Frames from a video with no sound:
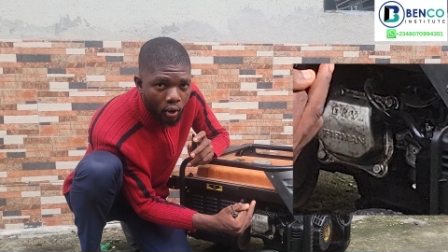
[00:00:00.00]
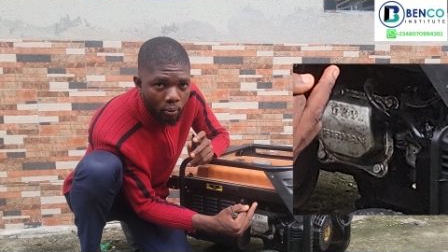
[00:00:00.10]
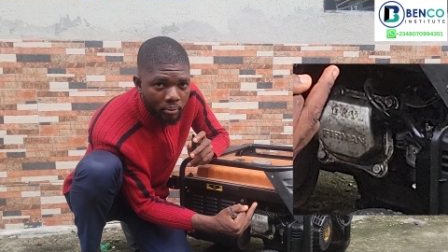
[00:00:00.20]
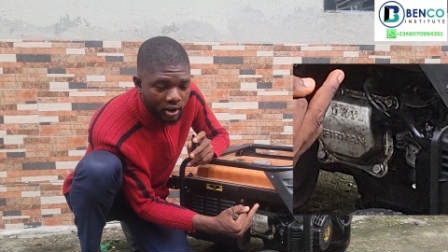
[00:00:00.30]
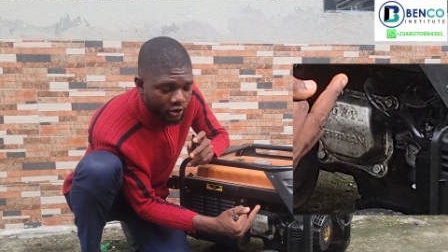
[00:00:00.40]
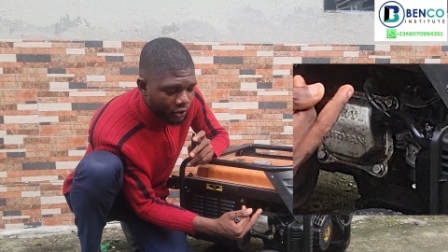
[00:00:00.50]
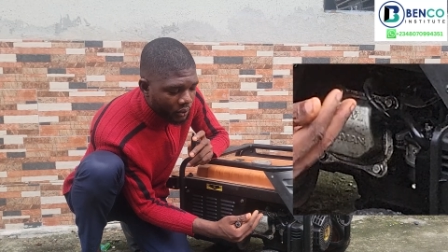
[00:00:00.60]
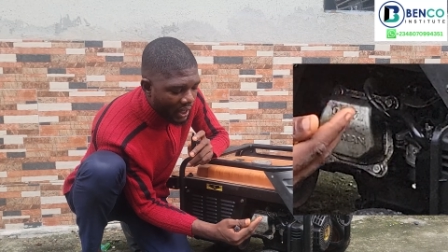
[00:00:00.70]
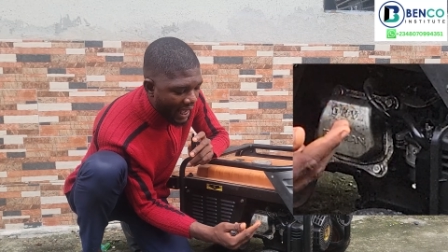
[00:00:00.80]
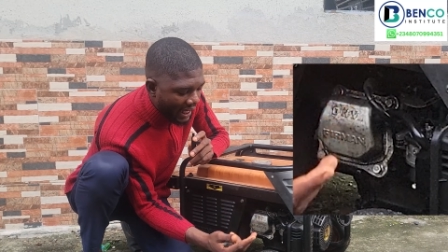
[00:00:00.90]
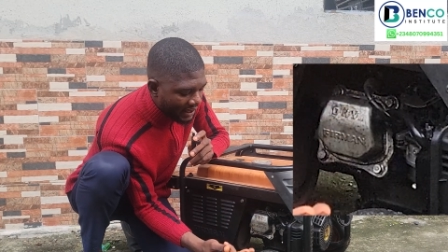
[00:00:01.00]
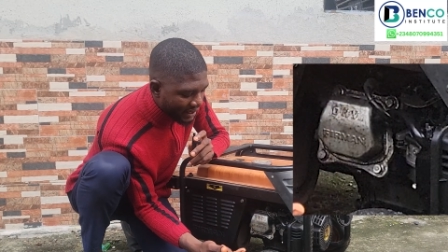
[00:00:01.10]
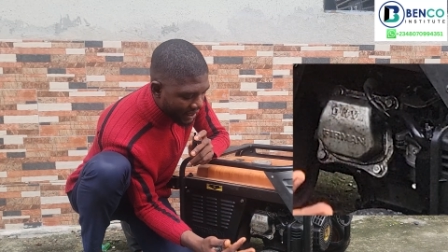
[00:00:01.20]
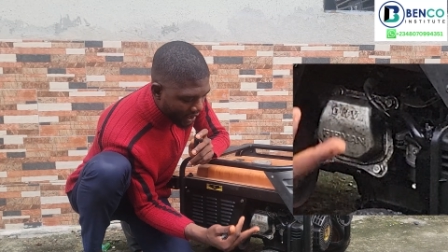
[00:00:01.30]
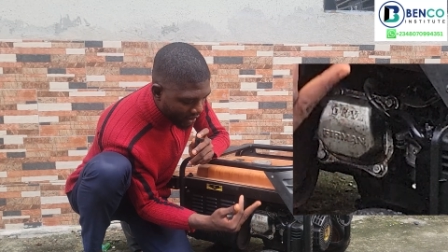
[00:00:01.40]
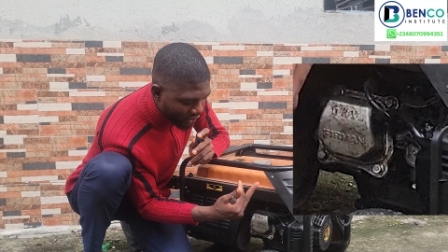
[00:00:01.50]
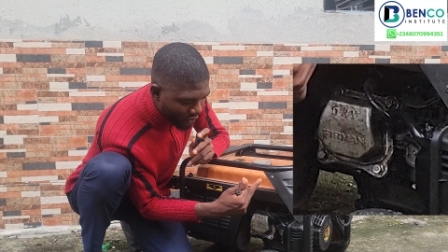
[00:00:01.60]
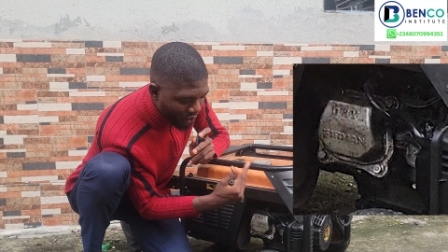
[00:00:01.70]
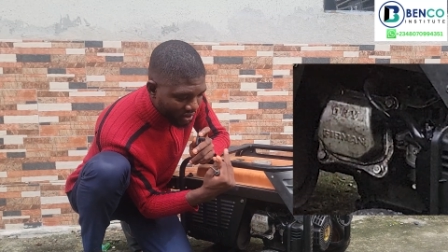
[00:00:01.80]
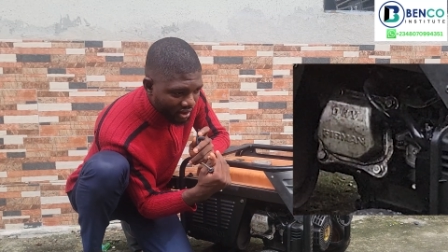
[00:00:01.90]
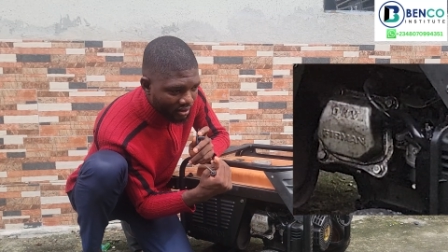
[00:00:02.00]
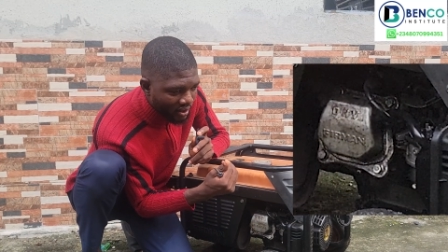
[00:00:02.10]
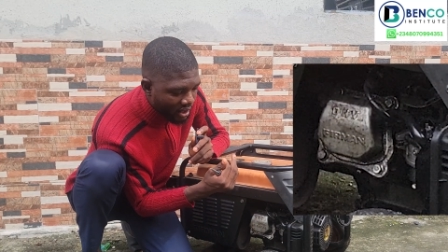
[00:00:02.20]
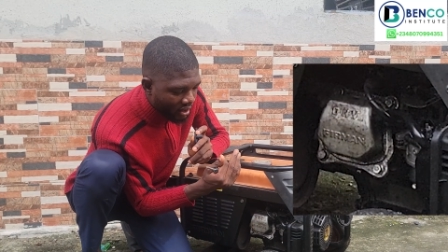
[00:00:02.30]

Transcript: more petrol and air goes in.